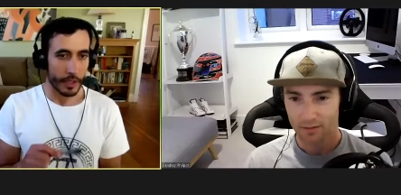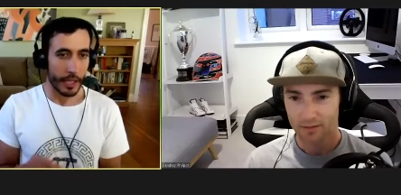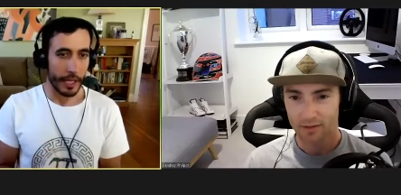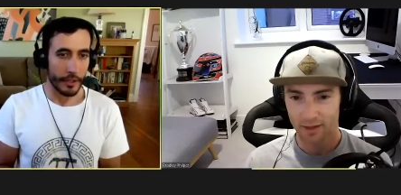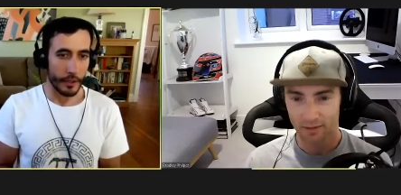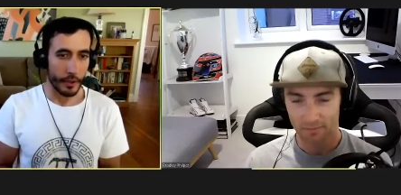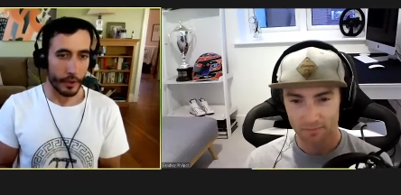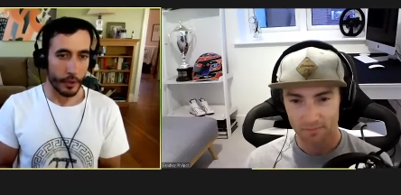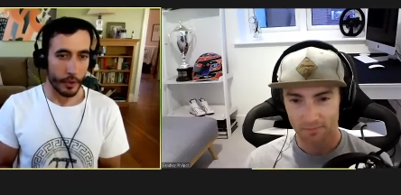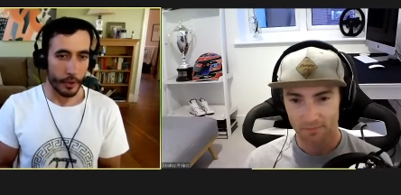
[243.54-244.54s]
Speaker 1: and yeah.
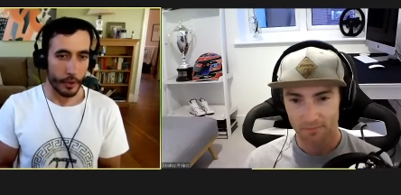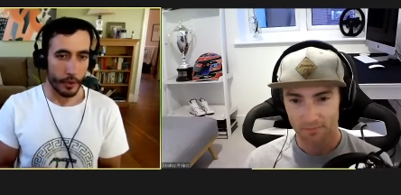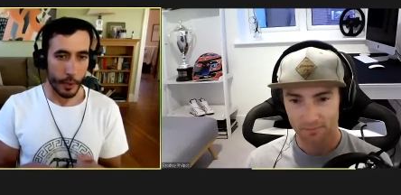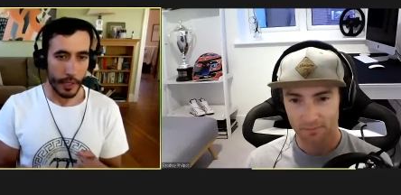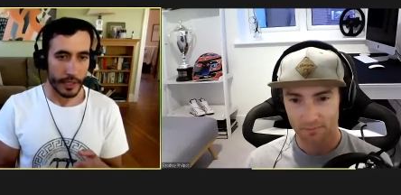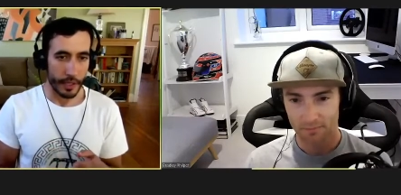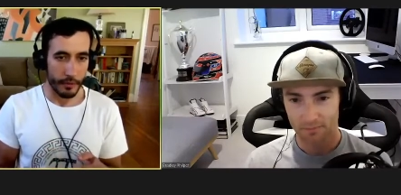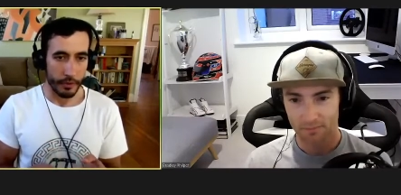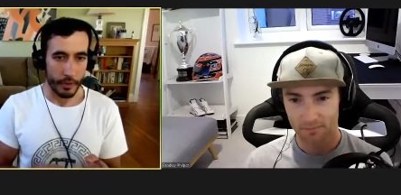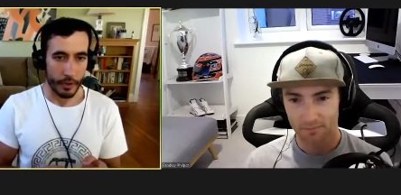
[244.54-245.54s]
you raced there
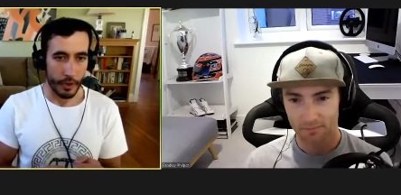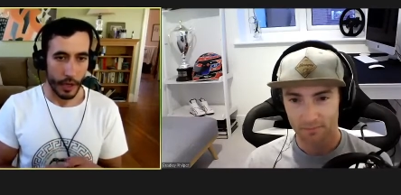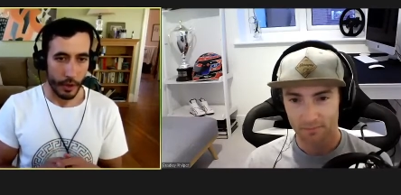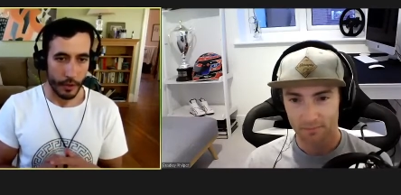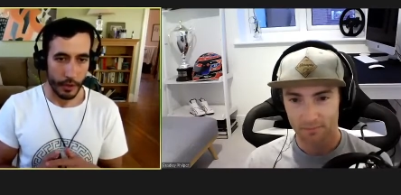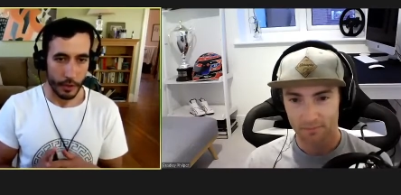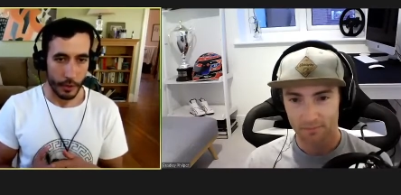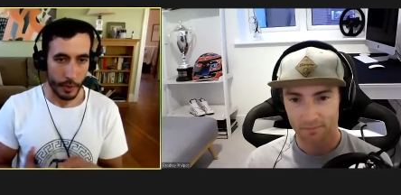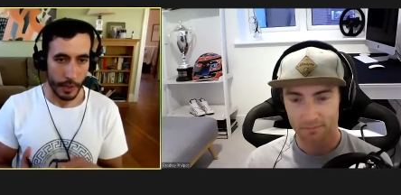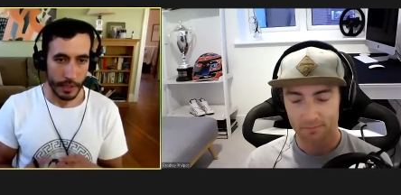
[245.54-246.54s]
for how long did
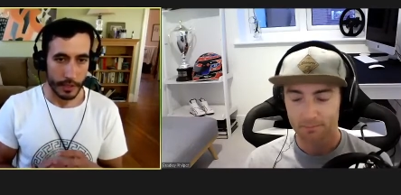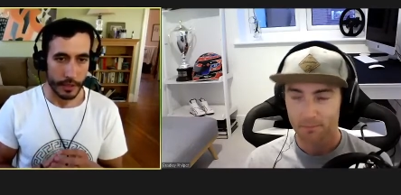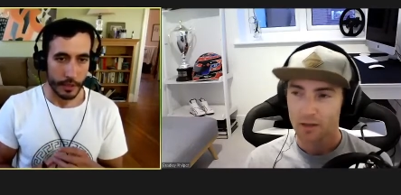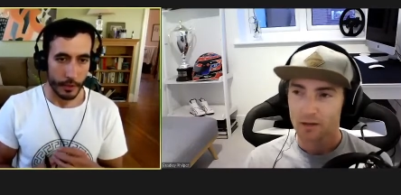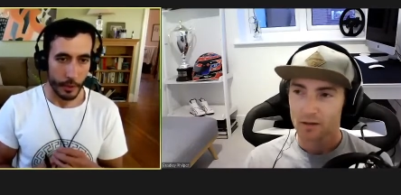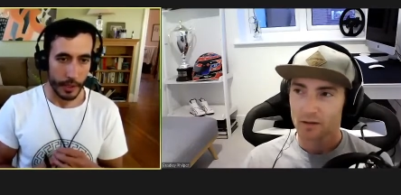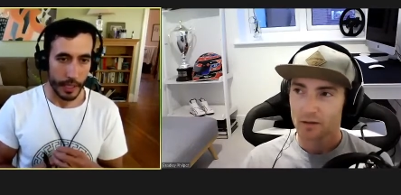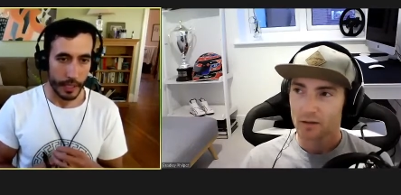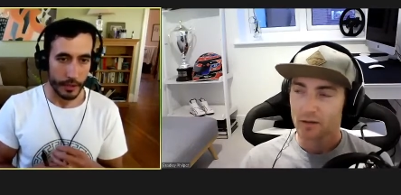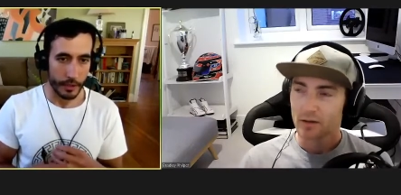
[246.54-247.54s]
you race doing
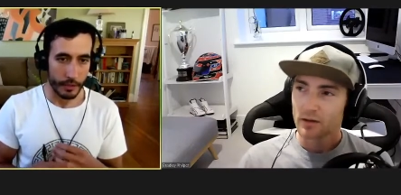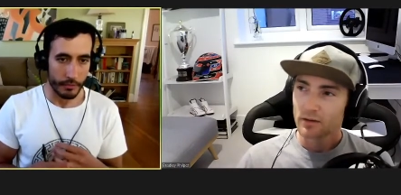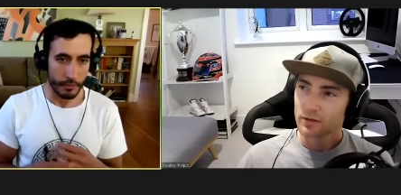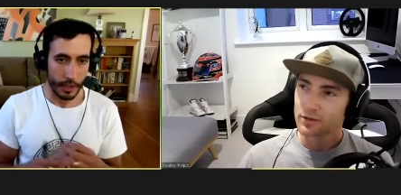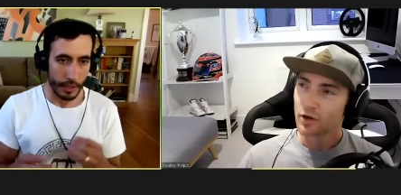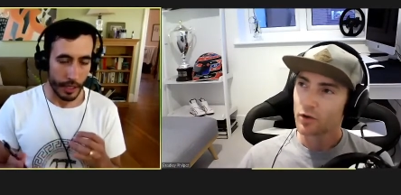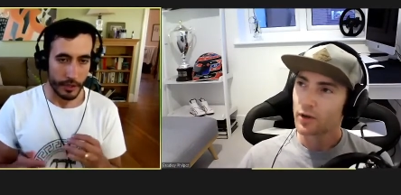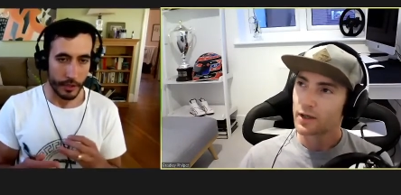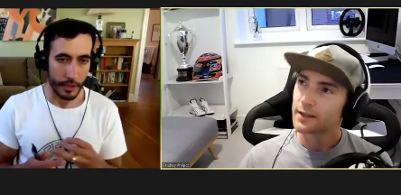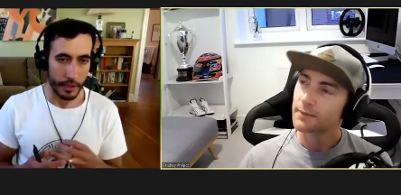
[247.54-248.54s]
that? So.
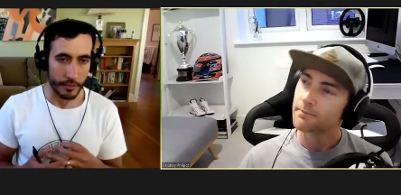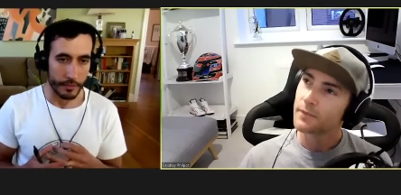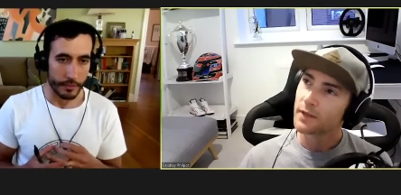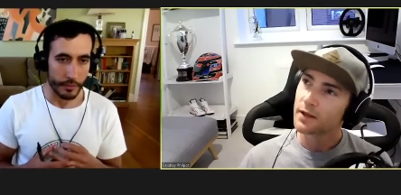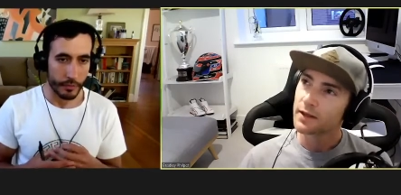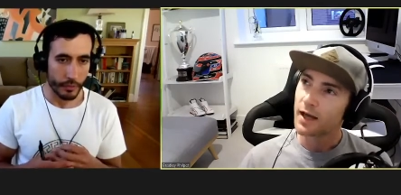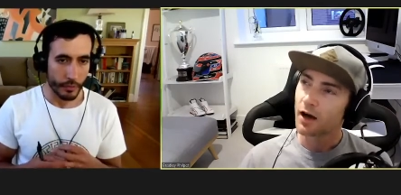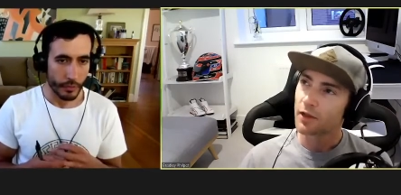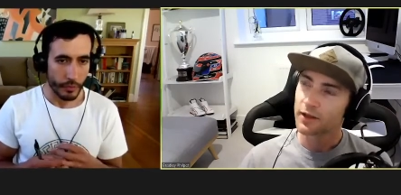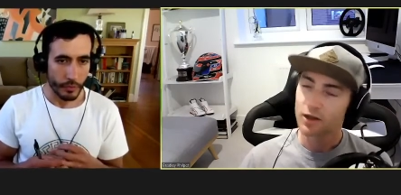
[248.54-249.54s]
Speaker 2: yeah,
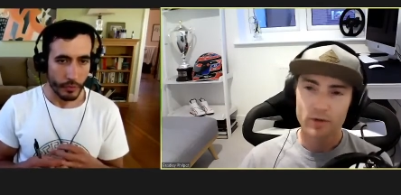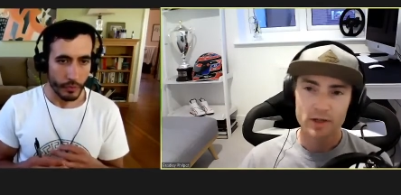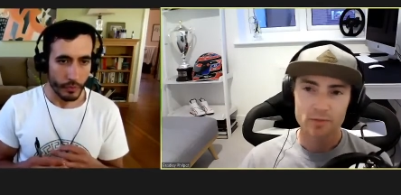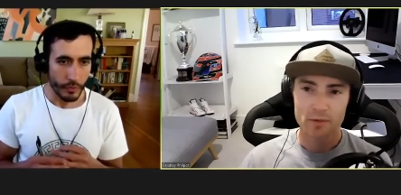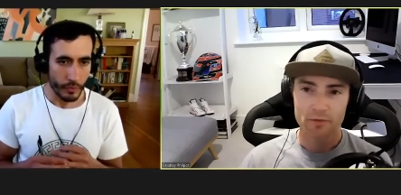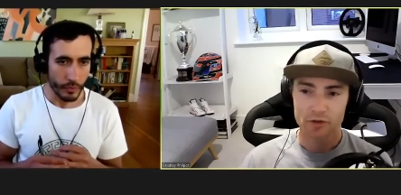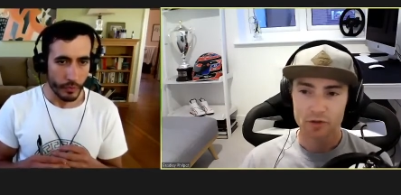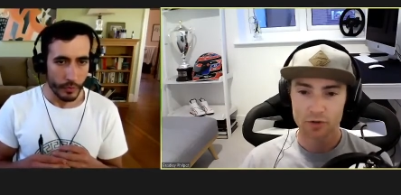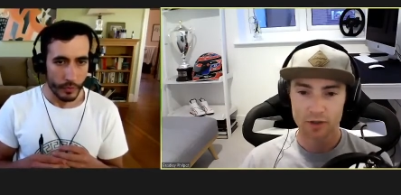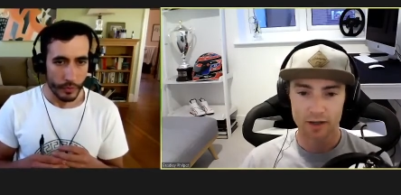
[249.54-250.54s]
I think I raced maybe for
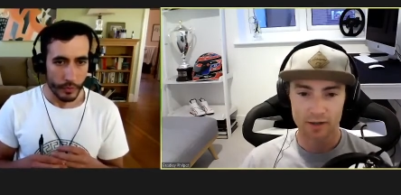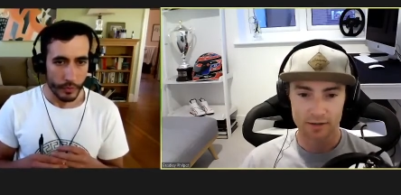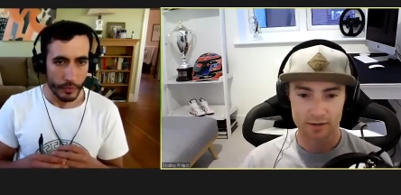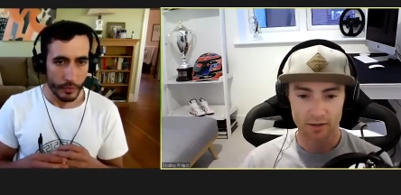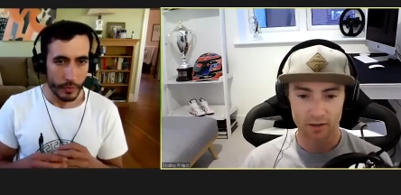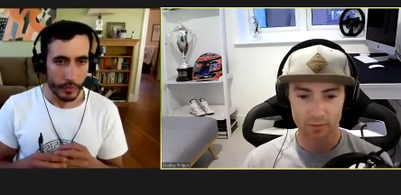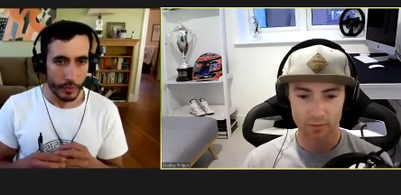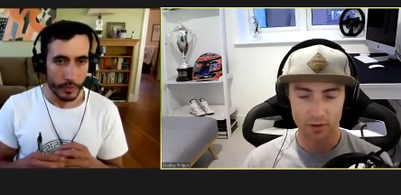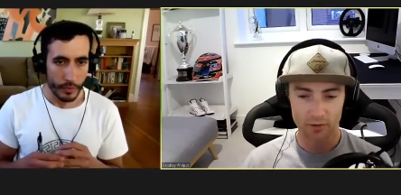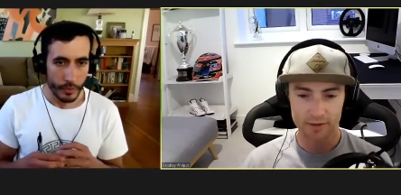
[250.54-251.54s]
two years uh, with
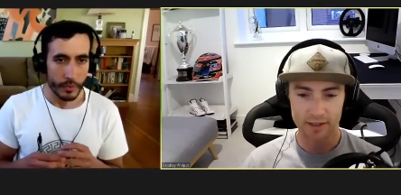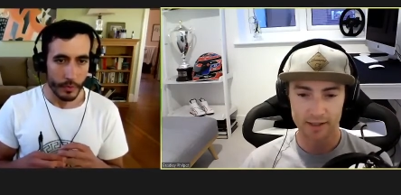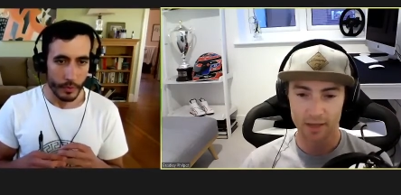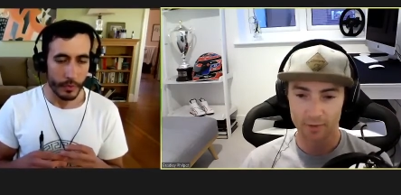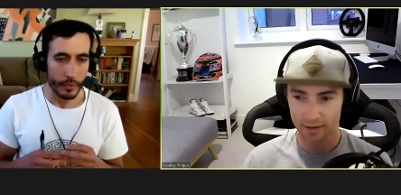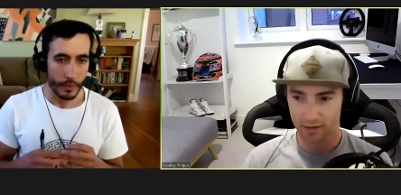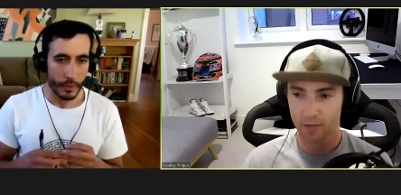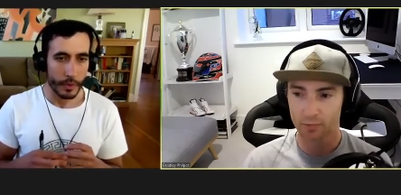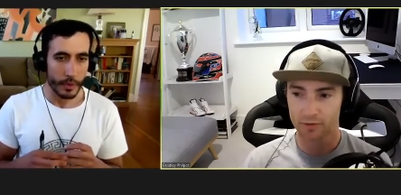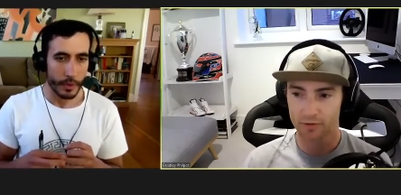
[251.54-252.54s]
my own TKM. I had a
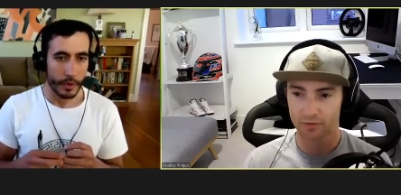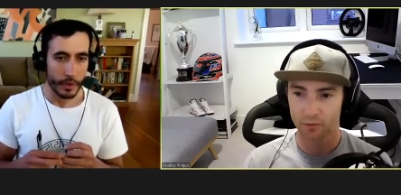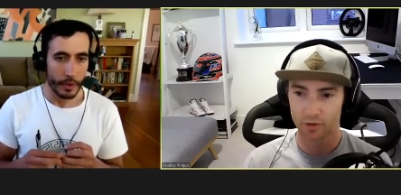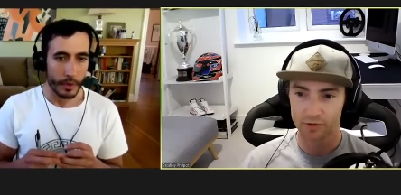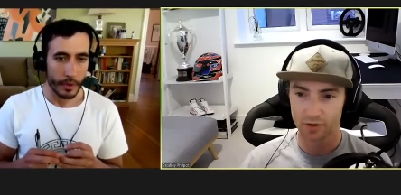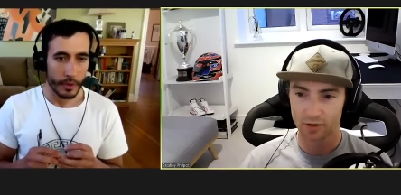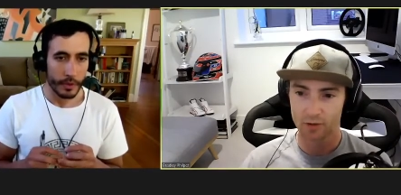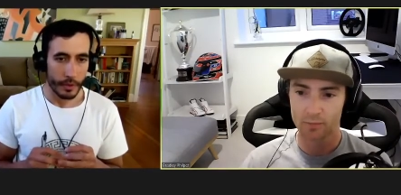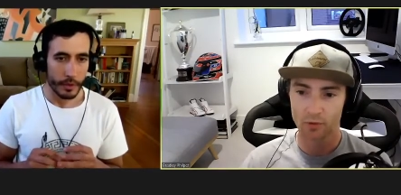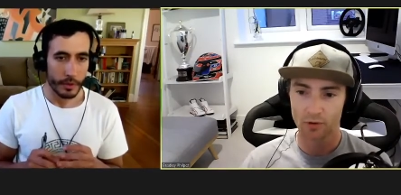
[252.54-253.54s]
couple of different ones. I, I
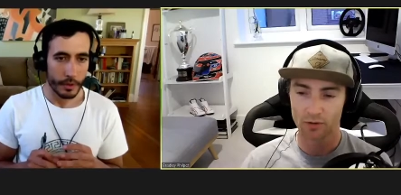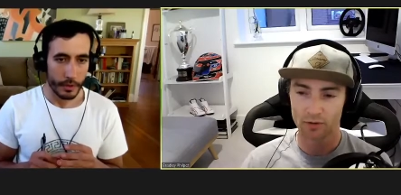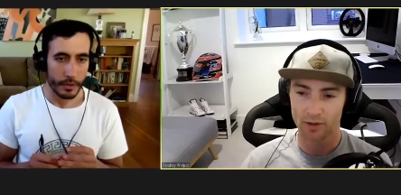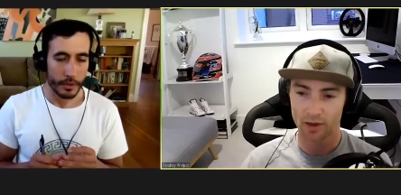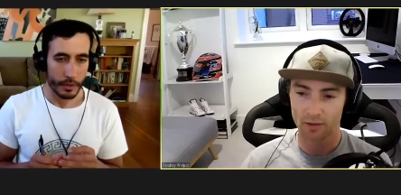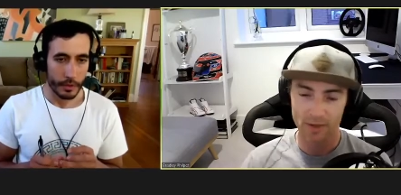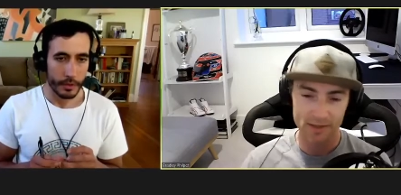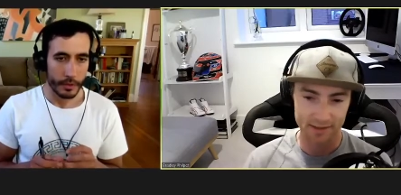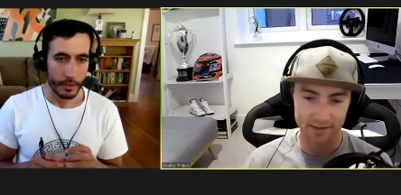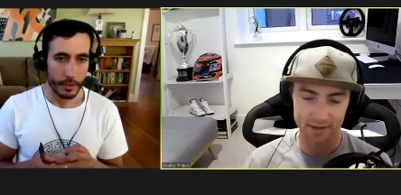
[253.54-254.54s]
bought, uh,
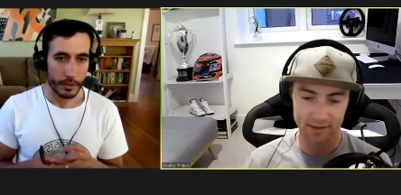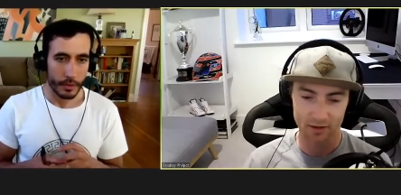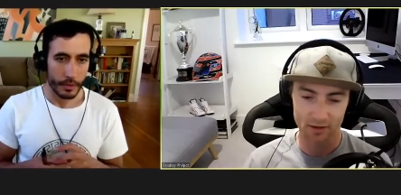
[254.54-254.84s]
basically, I